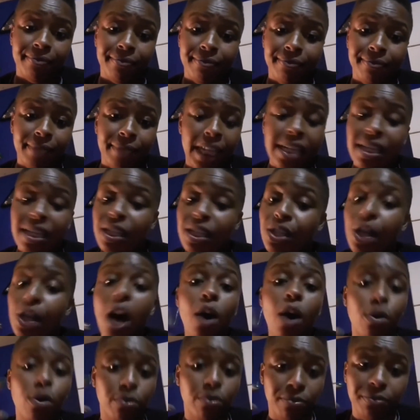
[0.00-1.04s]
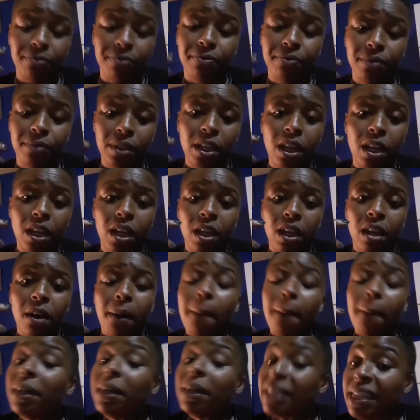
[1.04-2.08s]
They just don't.
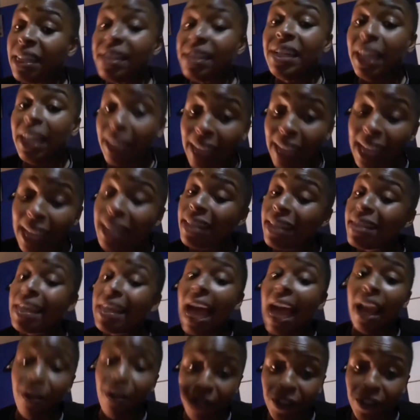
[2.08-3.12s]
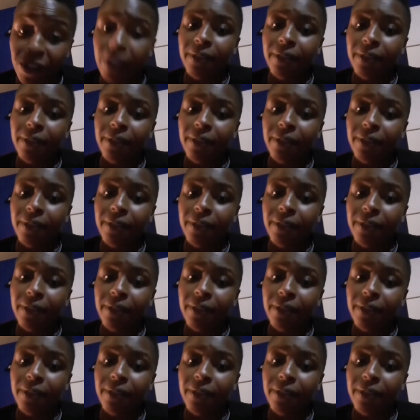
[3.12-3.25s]
But the chick in the cypher